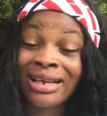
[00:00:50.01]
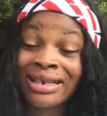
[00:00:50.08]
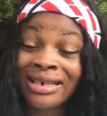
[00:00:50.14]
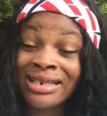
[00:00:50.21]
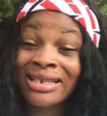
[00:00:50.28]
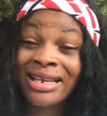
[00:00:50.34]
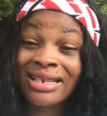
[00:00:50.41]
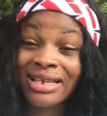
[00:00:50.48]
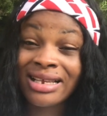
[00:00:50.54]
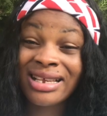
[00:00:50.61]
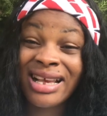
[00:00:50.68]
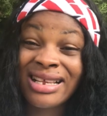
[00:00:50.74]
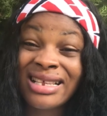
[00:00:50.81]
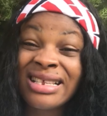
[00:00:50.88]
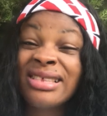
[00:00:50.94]
cleansing
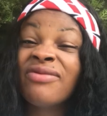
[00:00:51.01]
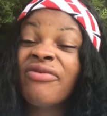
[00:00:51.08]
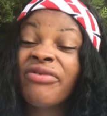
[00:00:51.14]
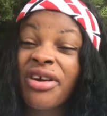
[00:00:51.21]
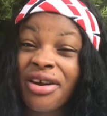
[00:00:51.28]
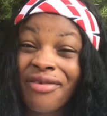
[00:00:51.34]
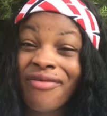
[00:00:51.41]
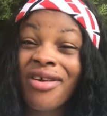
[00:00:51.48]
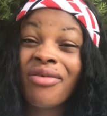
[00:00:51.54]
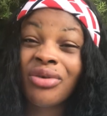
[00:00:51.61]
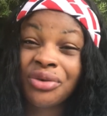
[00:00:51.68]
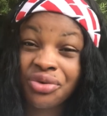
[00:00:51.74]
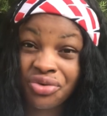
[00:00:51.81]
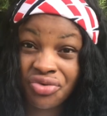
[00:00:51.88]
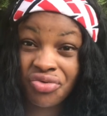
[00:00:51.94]
exercise is
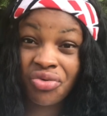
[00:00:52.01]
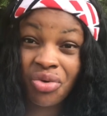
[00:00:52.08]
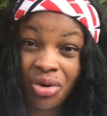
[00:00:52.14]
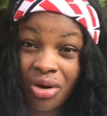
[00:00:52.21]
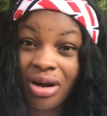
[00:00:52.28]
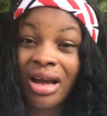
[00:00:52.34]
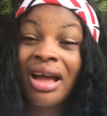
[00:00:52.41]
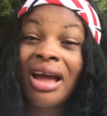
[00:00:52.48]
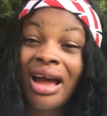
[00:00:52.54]
very strong